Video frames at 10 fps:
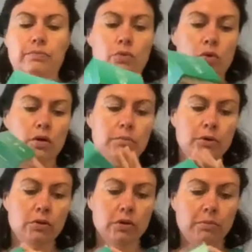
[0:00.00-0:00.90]
More
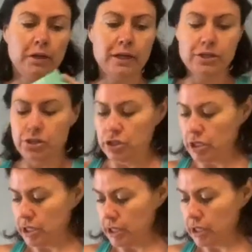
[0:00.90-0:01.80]
mocha blast
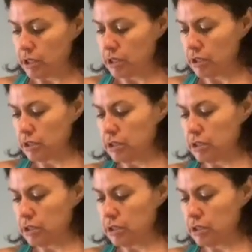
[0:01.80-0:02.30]
shake,